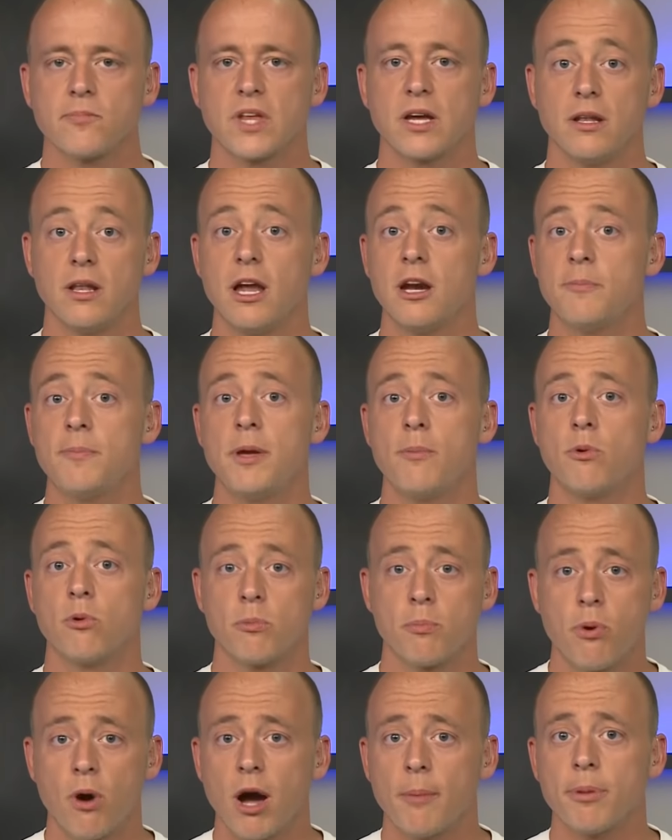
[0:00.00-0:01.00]
and a lot of people
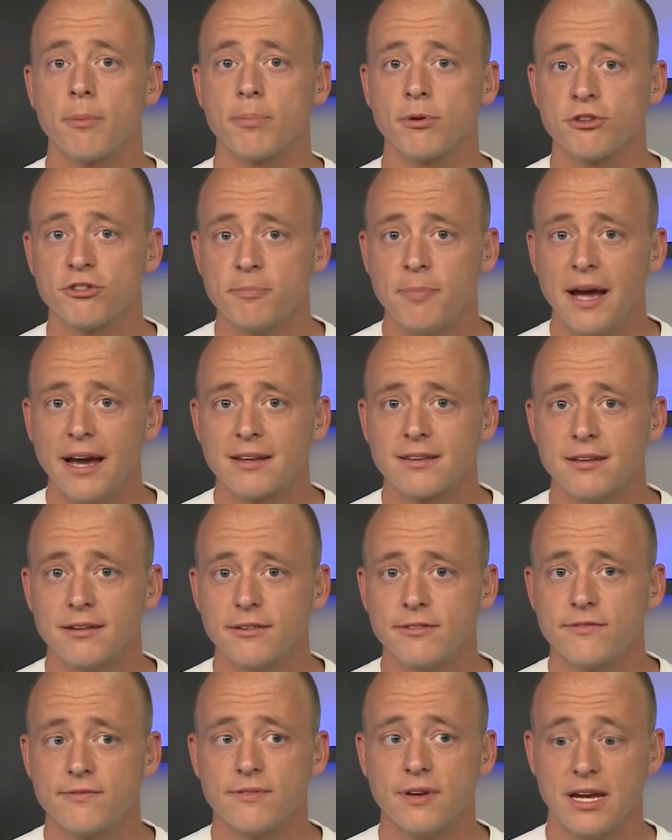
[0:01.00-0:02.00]
with proper
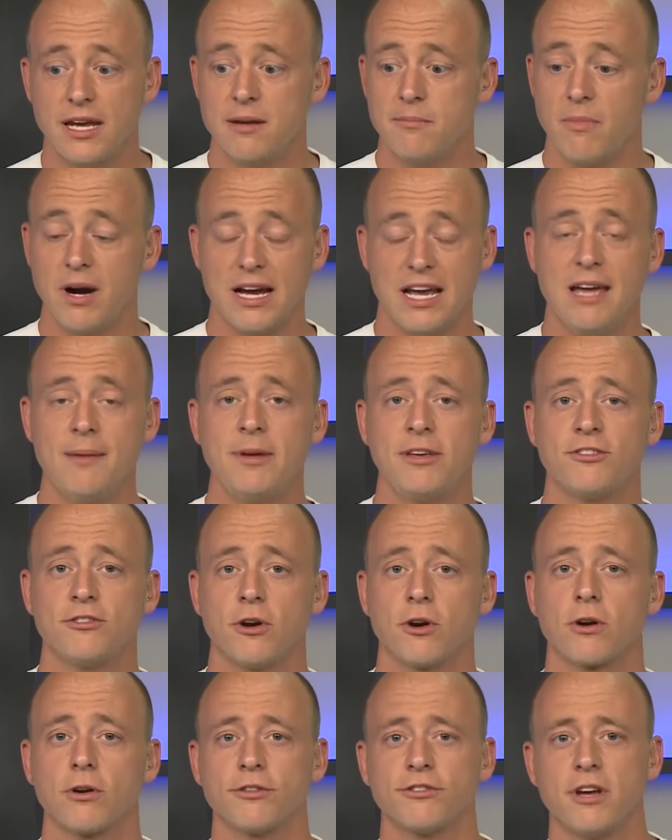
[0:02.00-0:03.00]
perspective in Miami
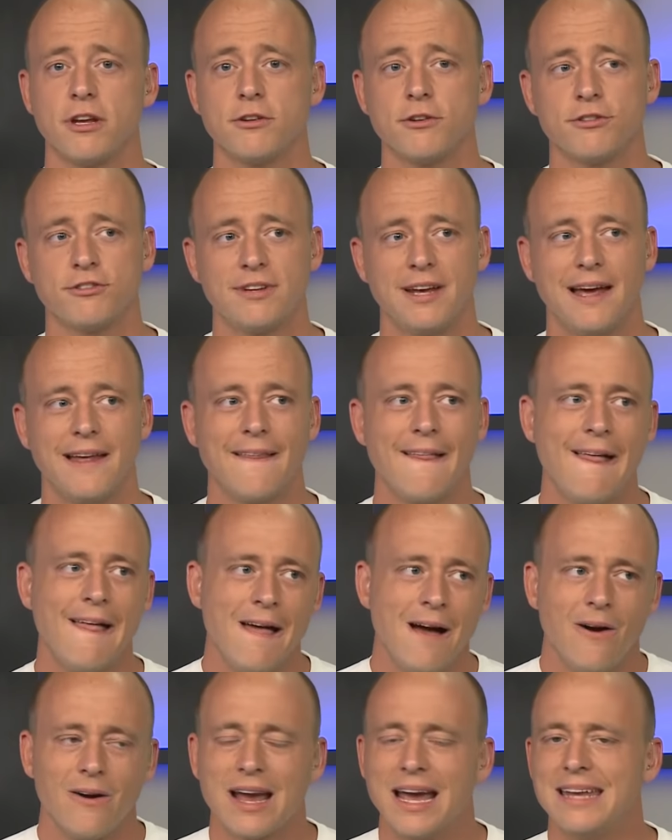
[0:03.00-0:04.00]
circles understand
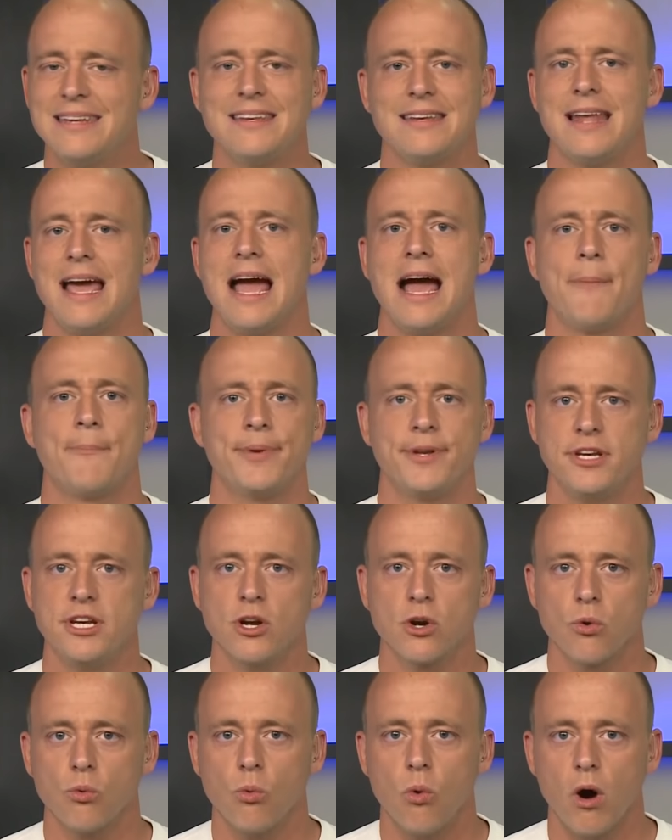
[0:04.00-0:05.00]
okay, it didn't happen
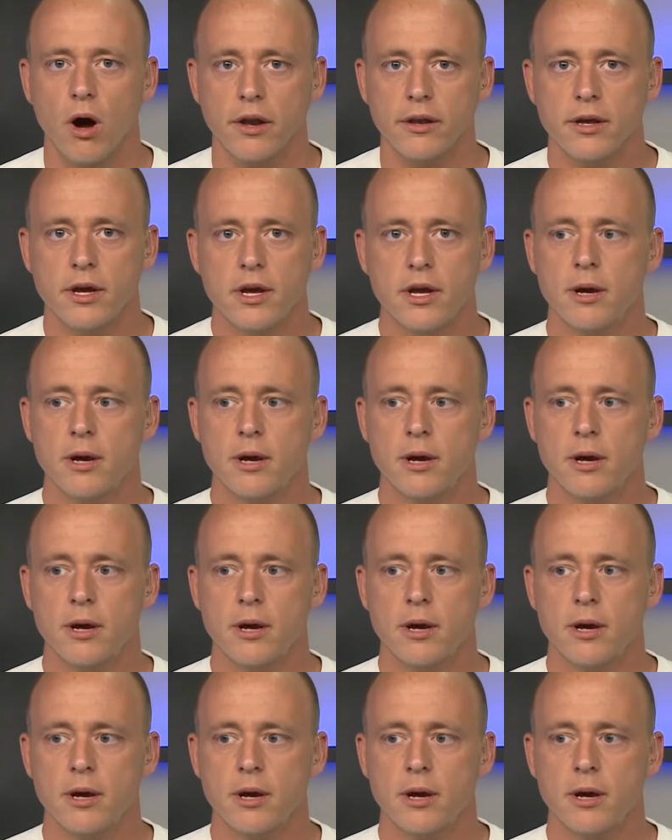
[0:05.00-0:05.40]
year one,